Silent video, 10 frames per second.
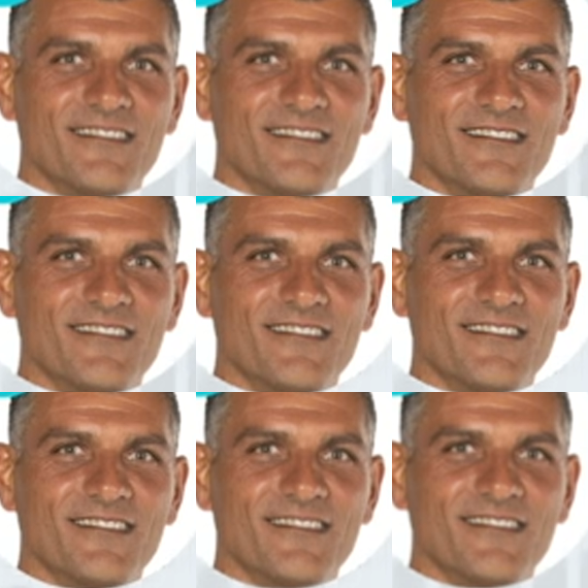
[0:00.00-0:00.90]

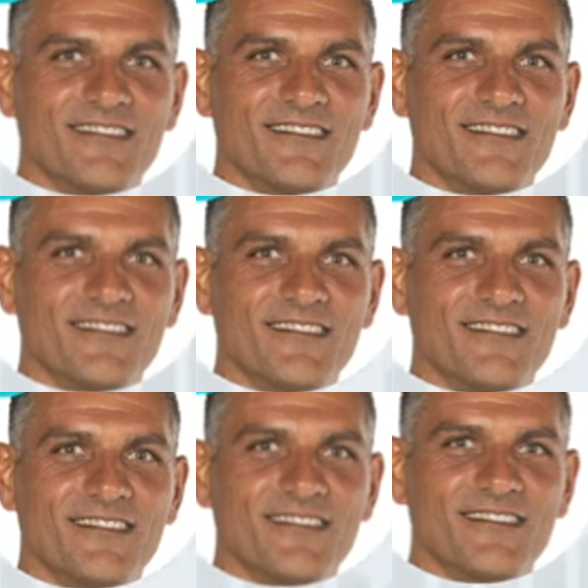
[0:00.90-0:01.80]

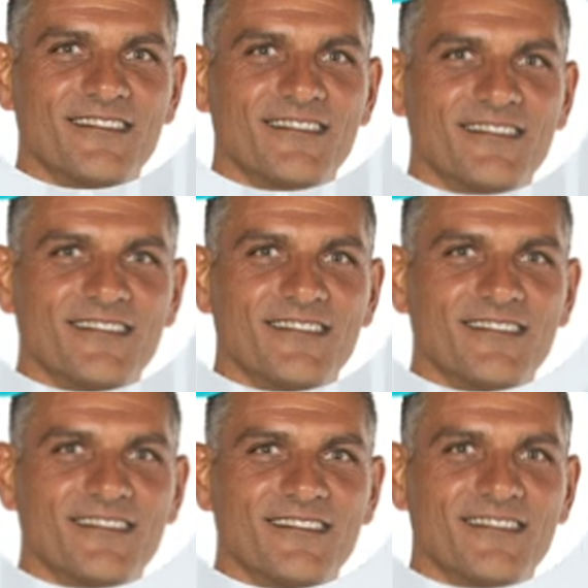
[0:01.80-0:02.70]

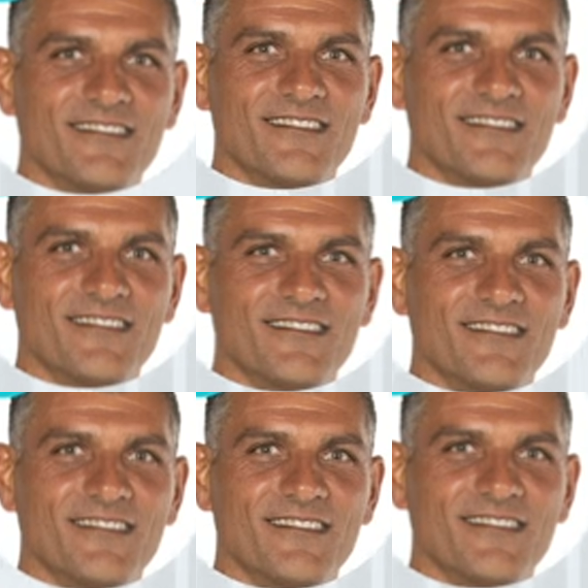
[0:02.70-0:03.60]

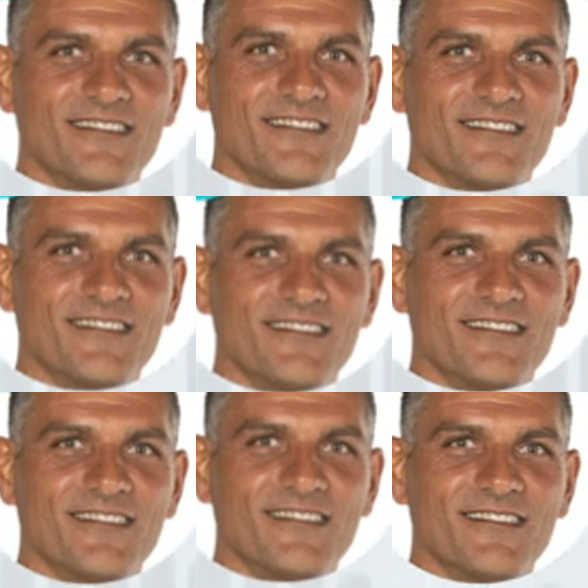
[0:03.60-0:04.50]

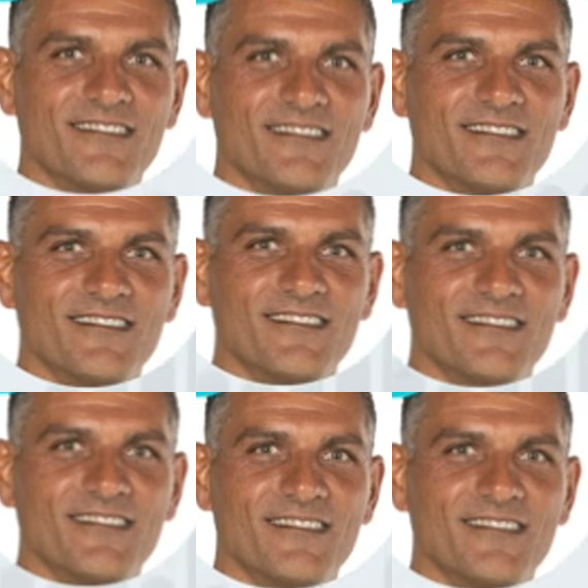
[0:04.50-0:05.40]

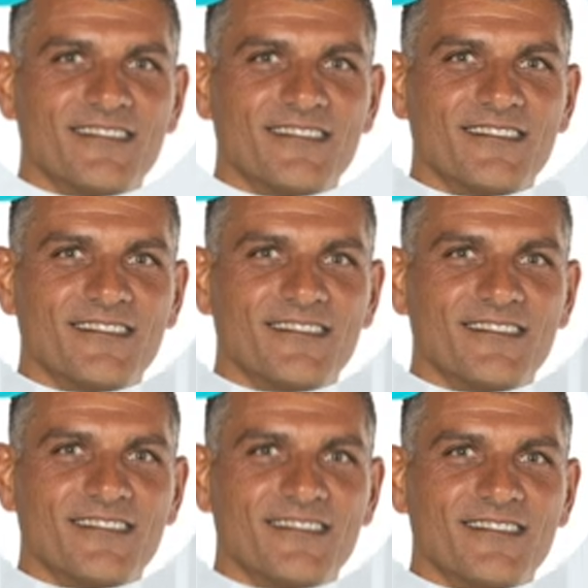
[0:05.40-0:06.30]

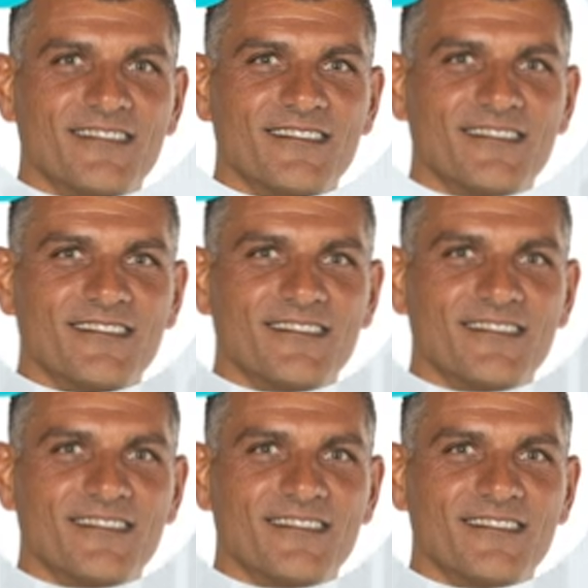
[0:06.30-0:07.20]

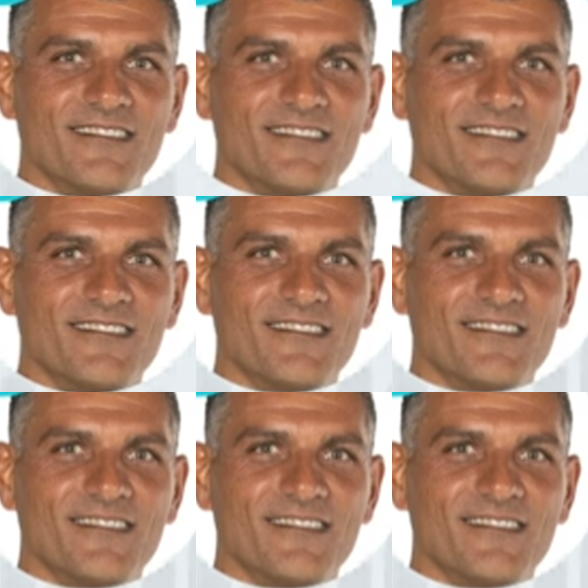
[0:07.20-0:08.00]
This person isn't speaking.